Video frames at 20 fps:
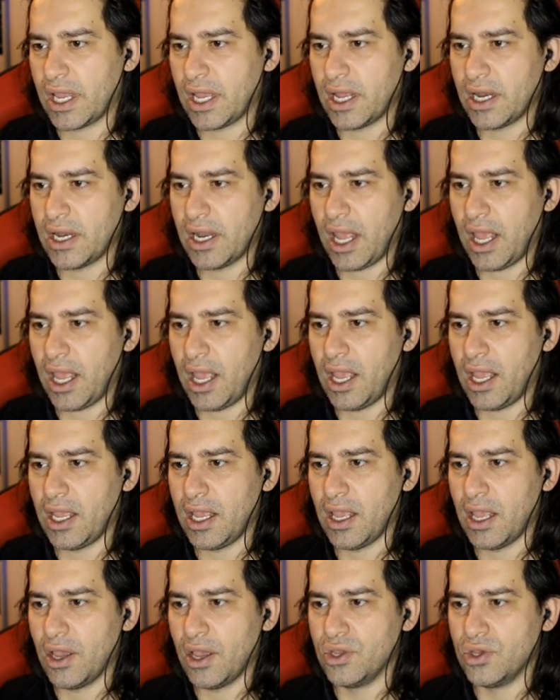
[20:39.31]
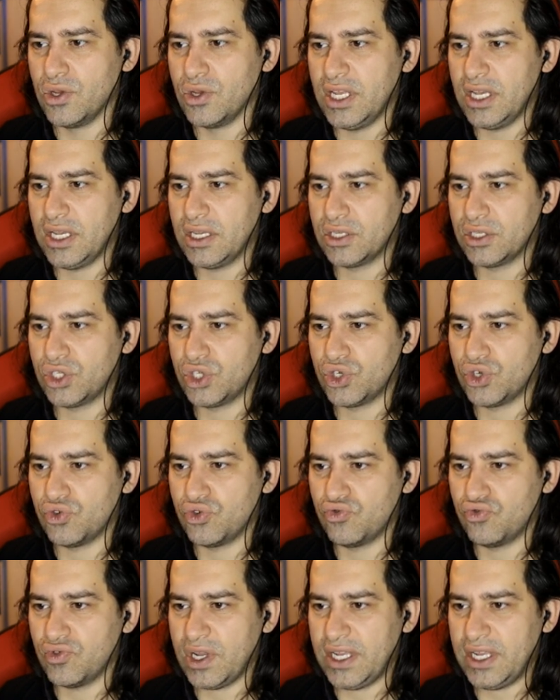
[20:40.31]
And a unique
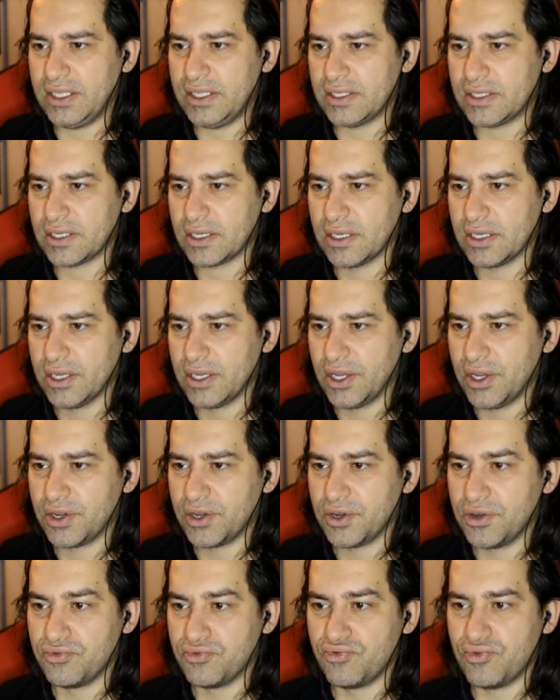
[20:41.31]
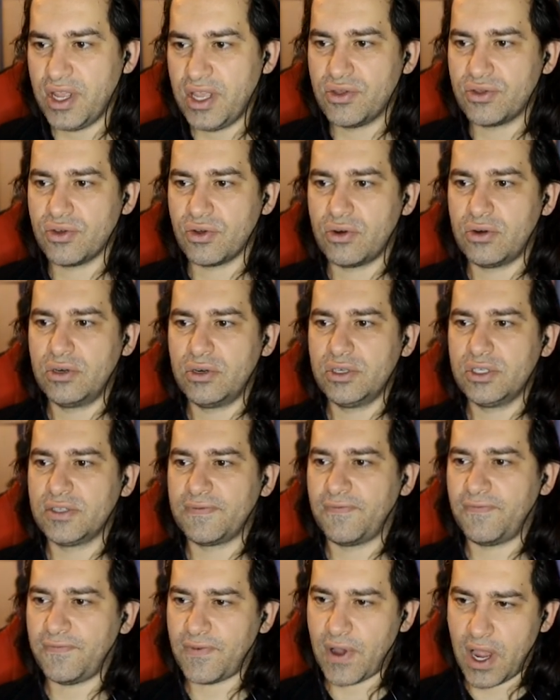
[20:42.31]
trait, Grathor's
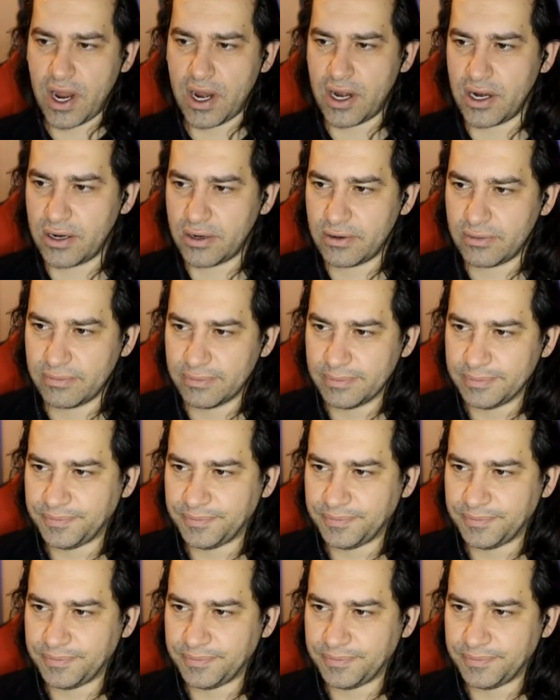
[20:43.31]
Fire.